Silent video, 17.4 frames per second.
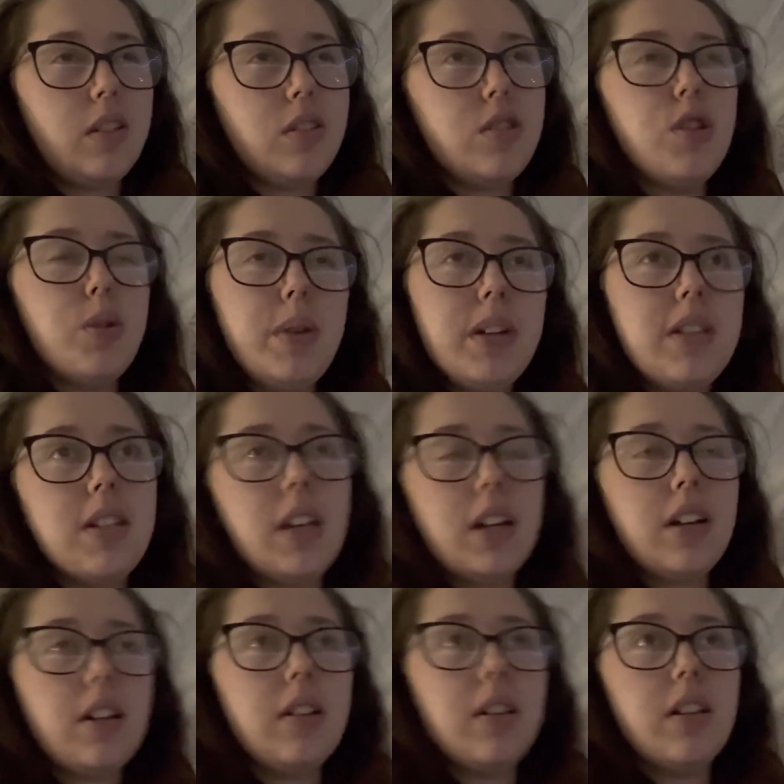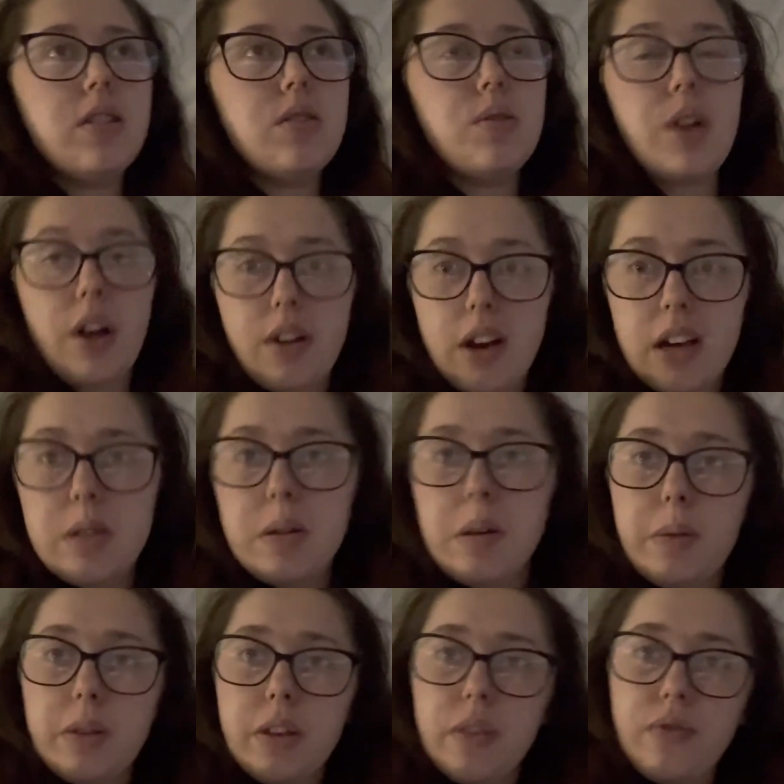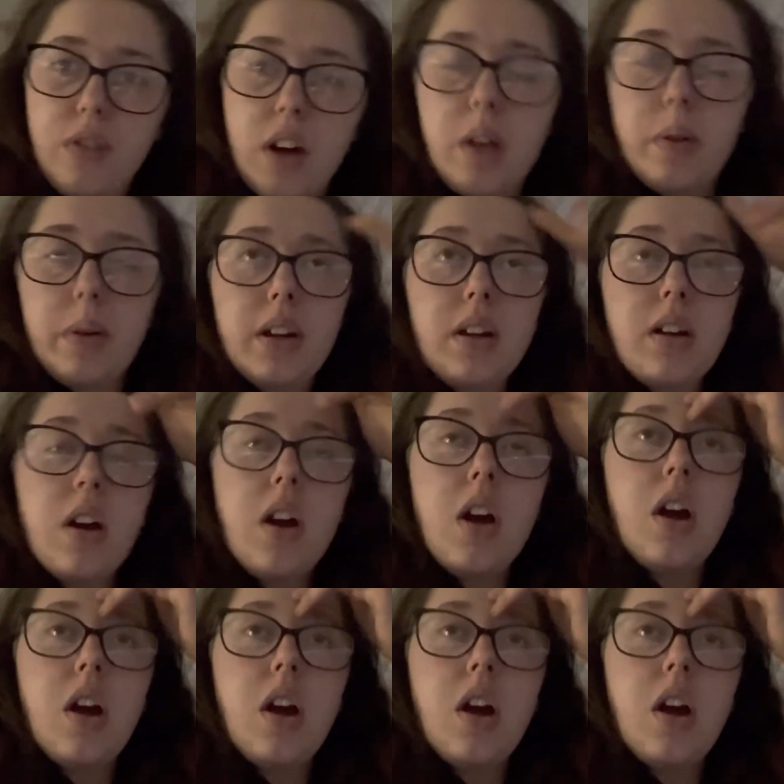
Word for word: two weeks, technically, so not next week, but the following.